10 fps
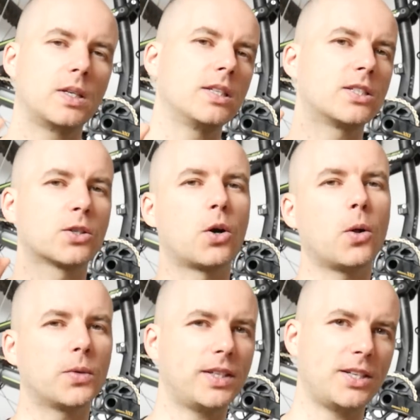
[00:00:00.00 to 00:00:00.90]
it's
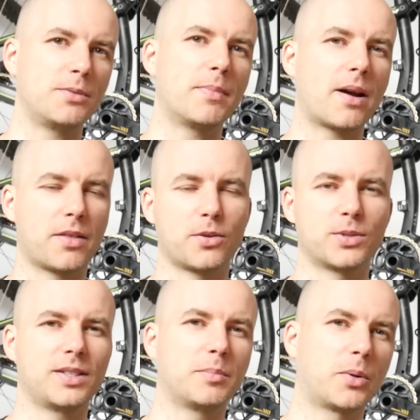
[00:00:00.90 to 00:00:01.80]
called here
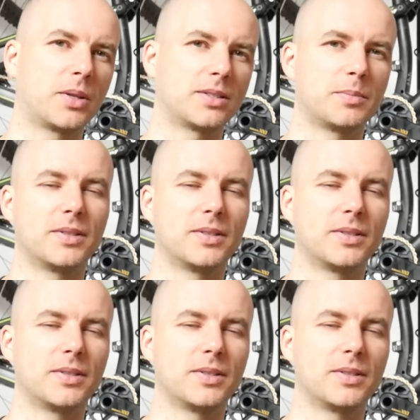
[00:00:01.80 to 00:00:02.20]
marathons in Poland,